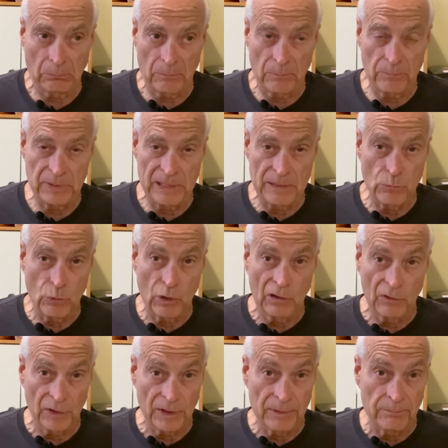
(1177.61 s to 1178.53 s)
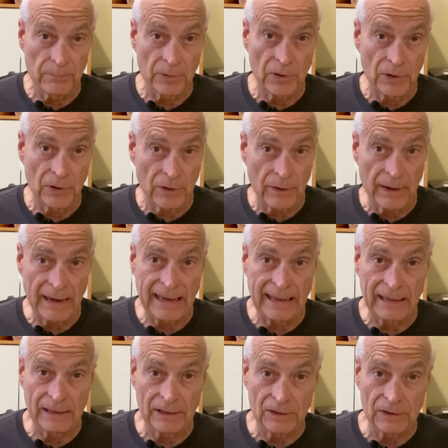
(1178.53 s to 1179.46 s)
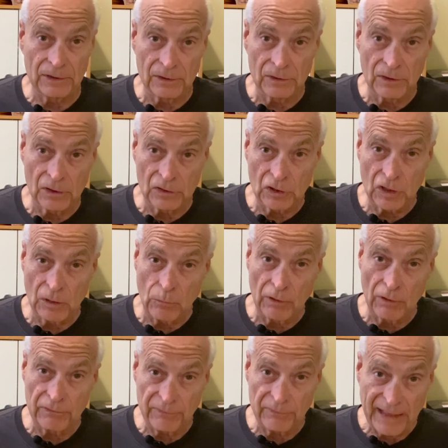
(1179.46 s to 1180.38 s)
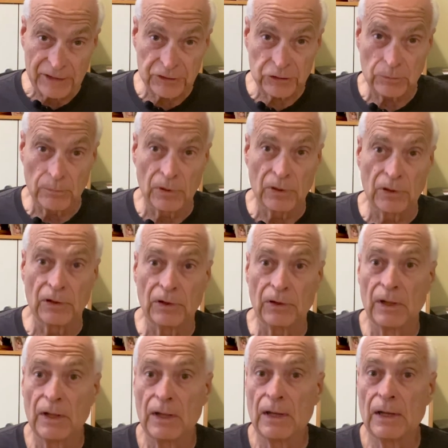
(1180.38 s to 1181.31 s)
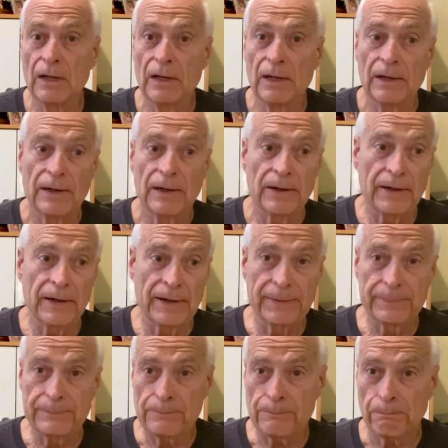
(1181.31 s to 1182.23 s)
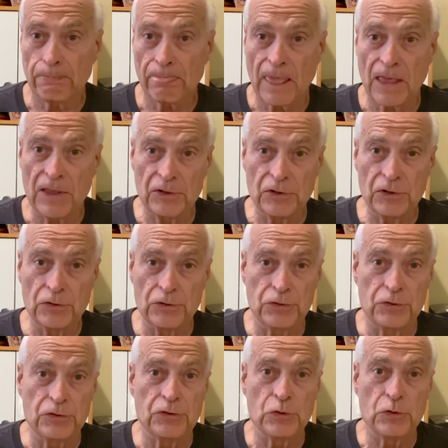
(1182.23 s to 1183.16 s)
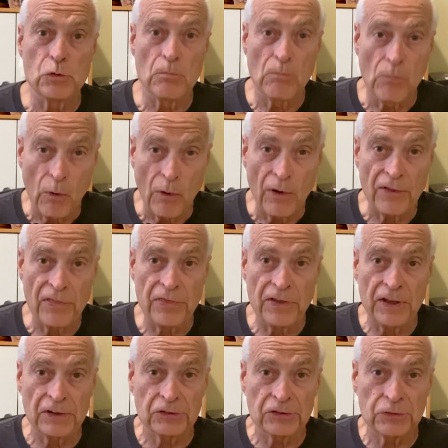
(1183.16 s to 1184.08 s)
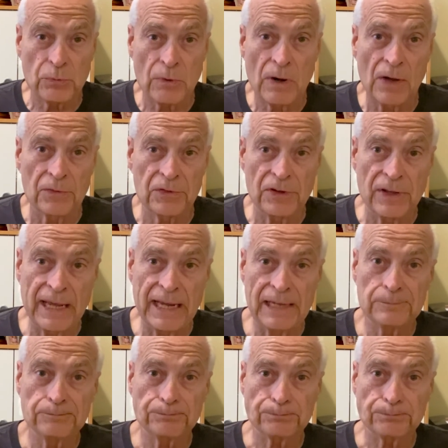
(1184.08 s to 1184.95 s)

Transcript: be more limber and a little more flexible, uh, can do more things throughout the day.